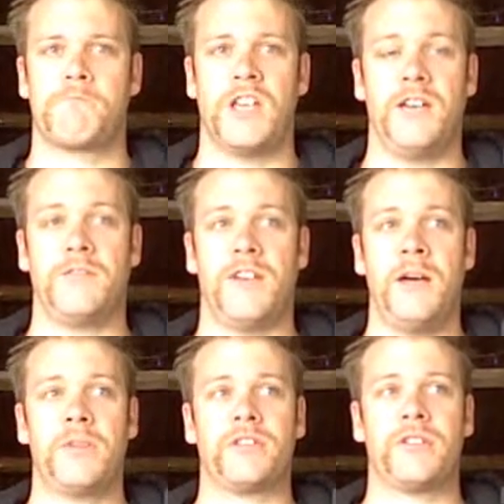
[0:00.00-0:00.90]
yeah,
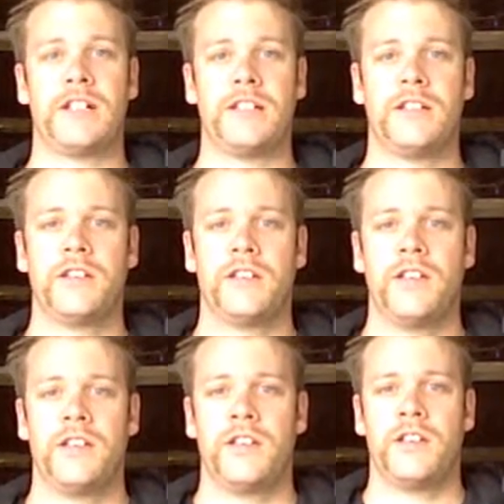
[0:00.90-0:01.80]
farming really.
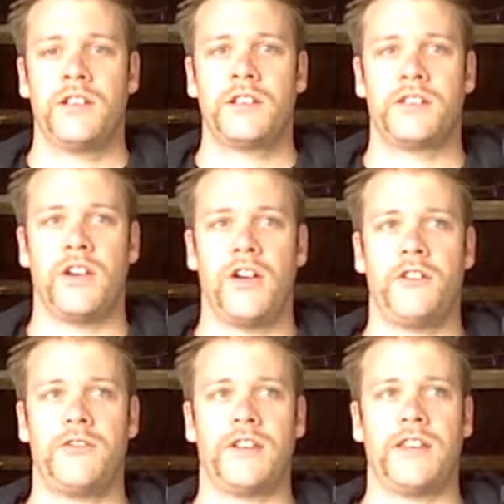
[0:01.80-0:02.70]
So
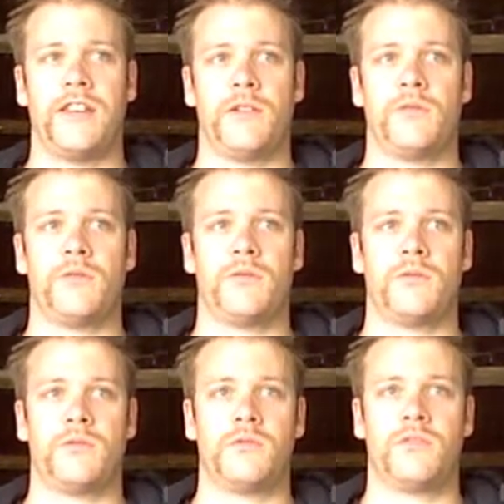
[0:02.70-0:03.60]
hopefully that
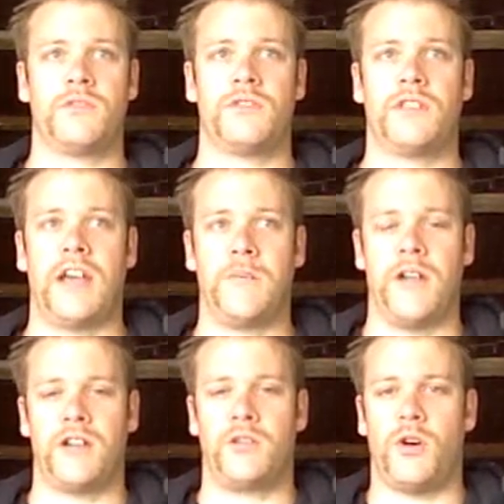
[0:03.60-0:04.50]
will come
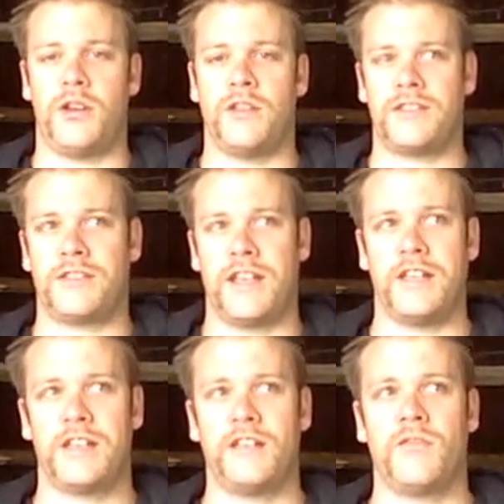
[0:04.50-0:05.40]
out quite nicely.
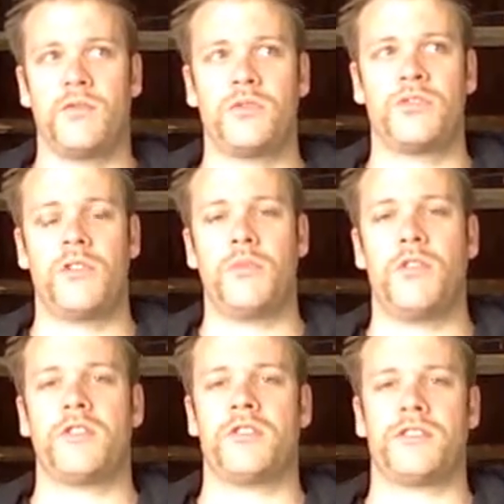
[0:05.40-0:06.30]
And then I've also
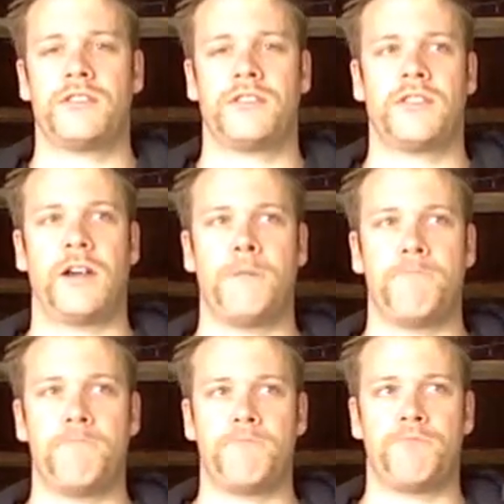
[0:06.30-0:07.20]
purchased
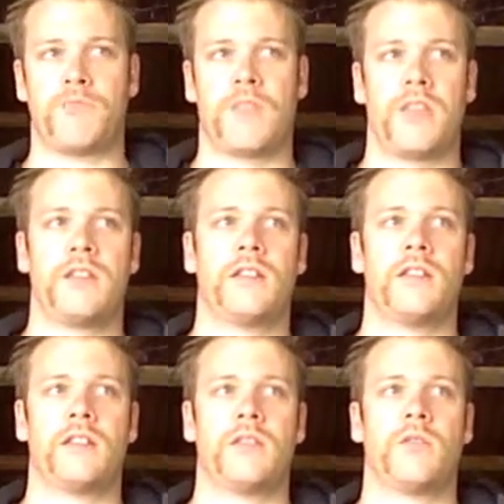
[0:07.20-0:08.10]
some
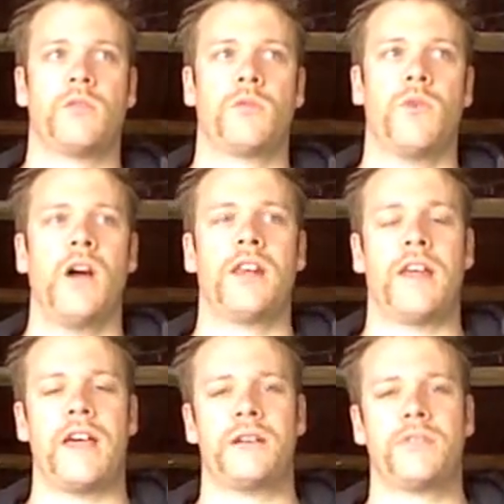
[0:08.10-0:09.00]
White
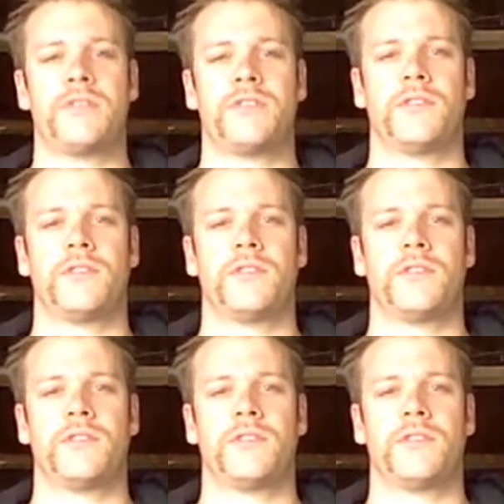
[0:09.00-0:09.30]
Labs